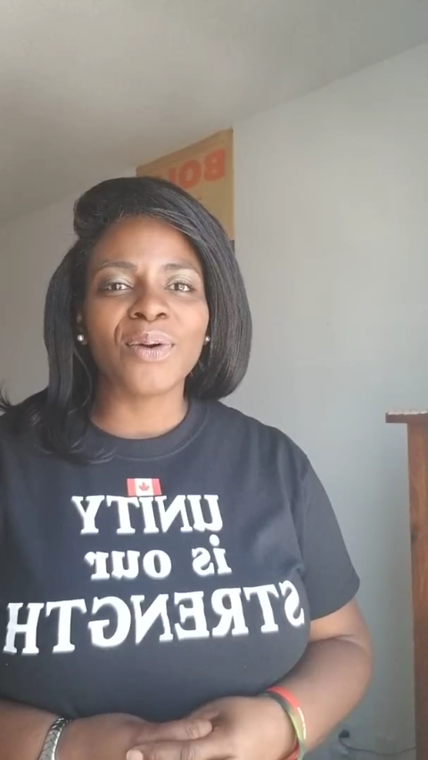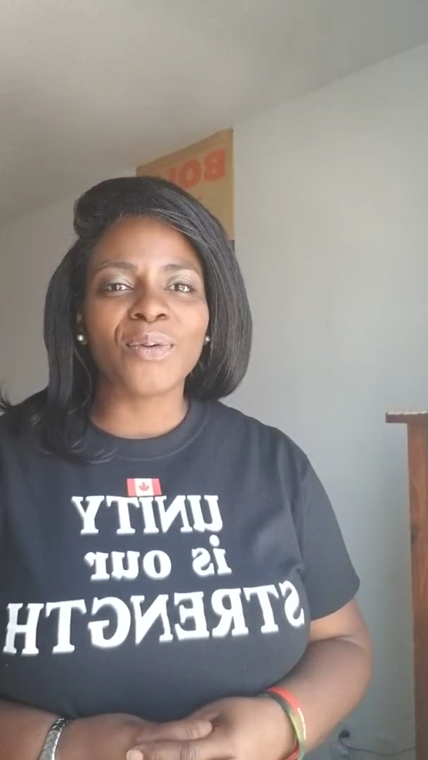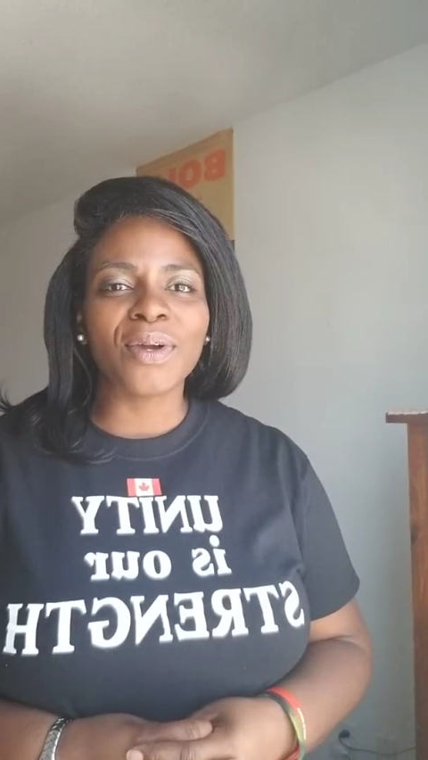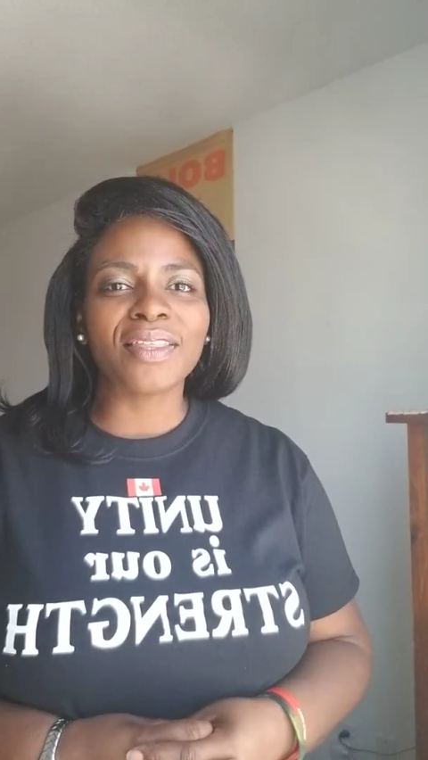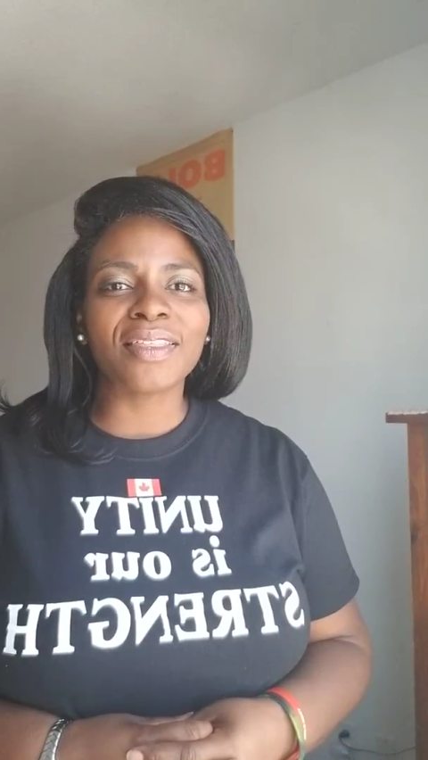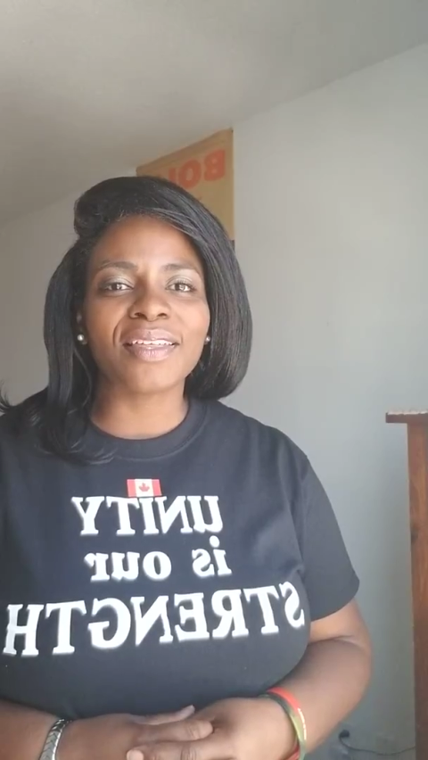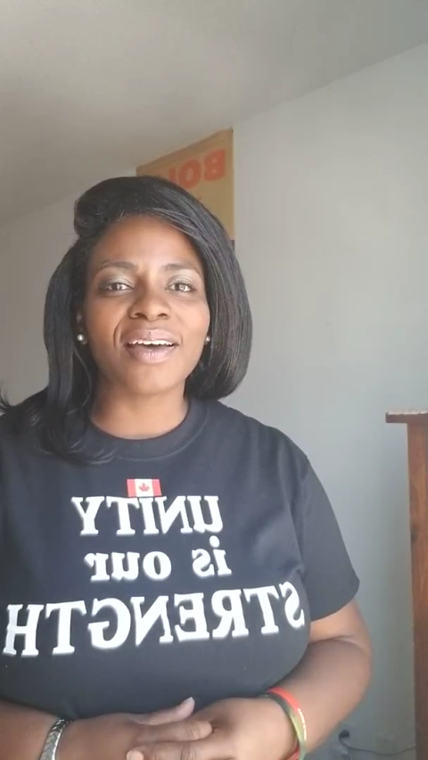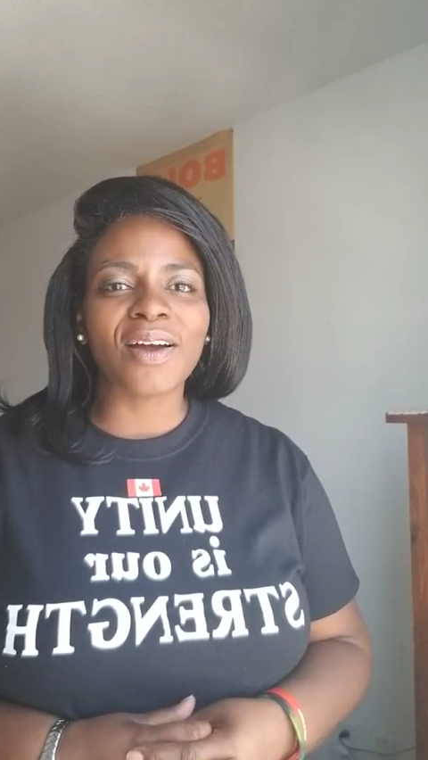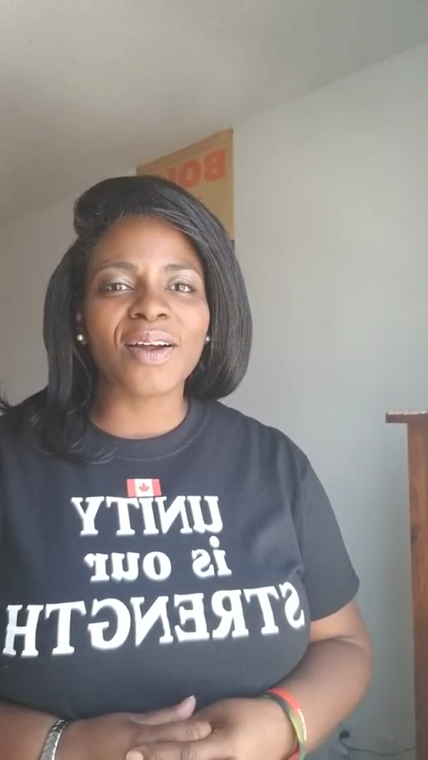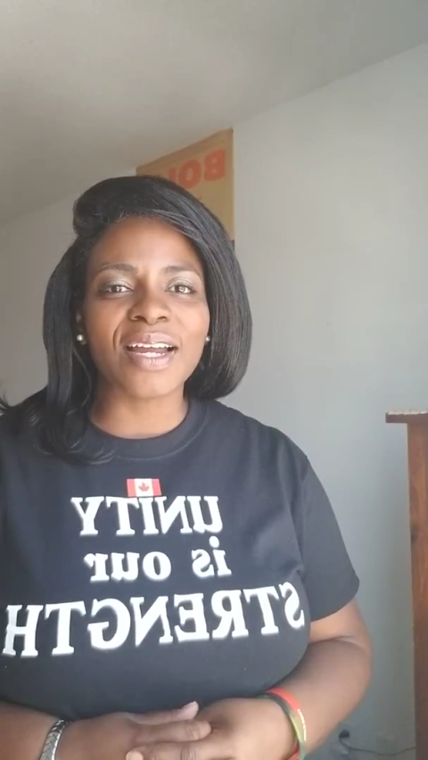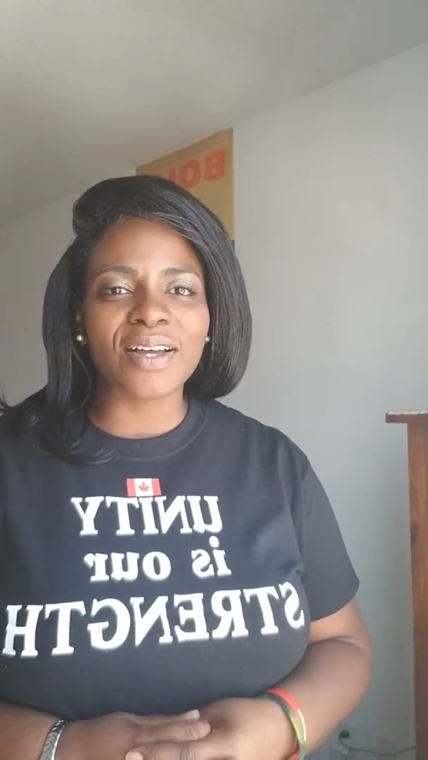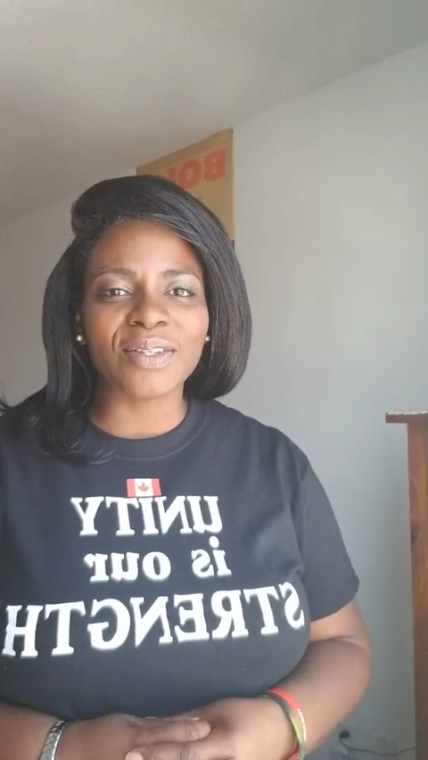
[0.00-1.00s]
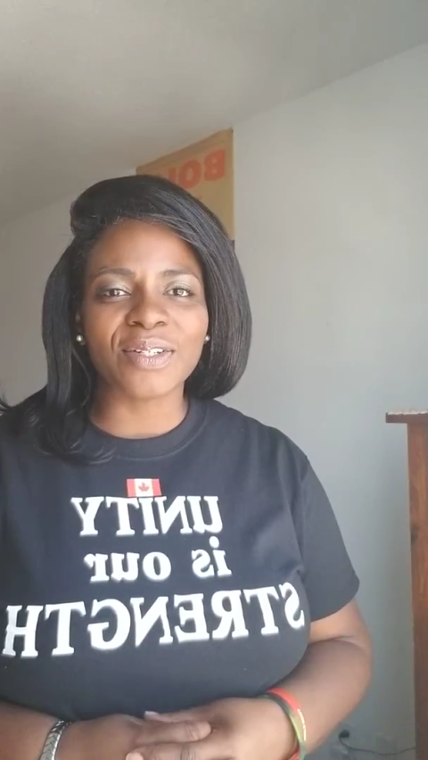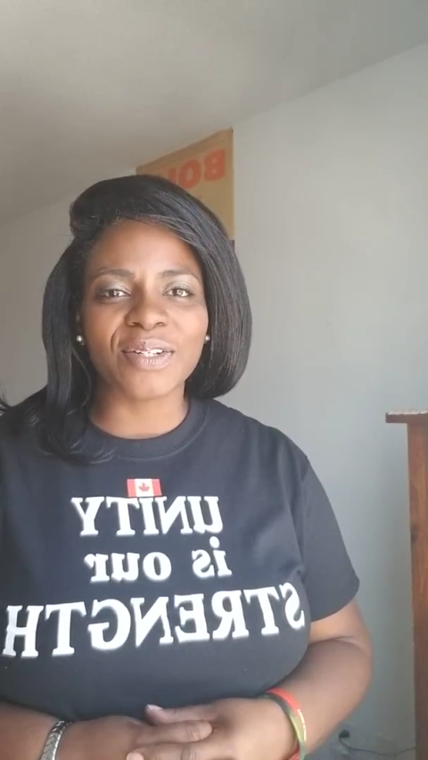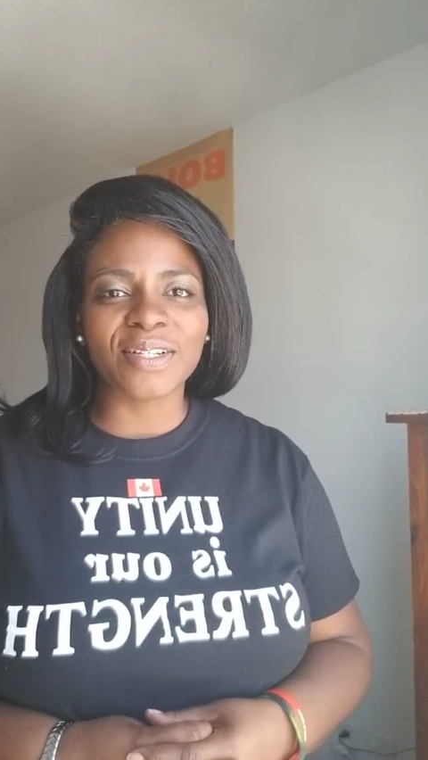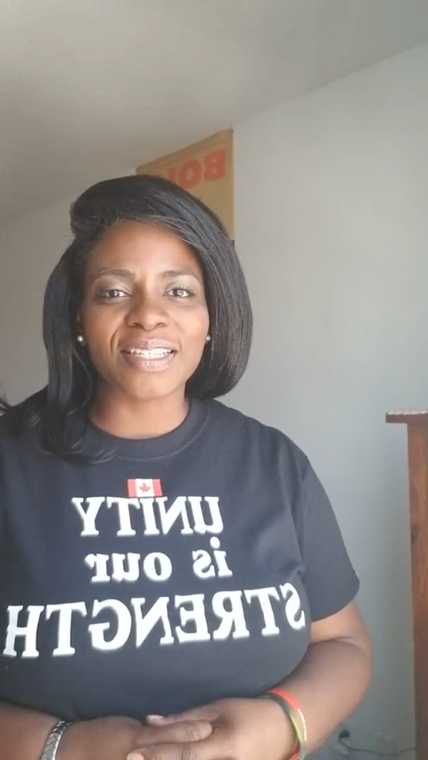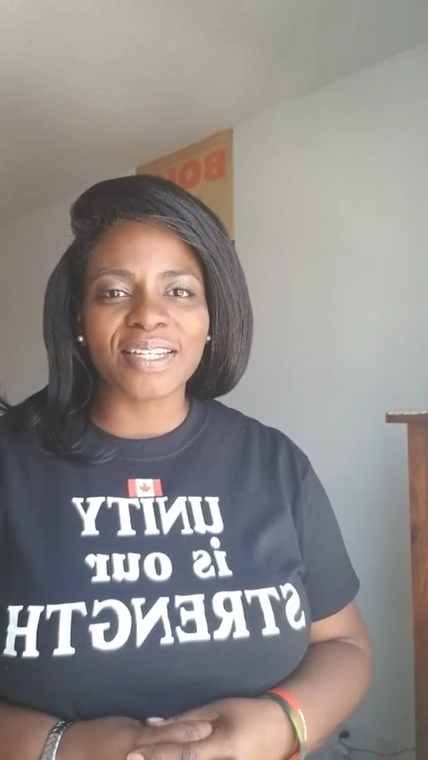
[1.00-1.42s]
with our elders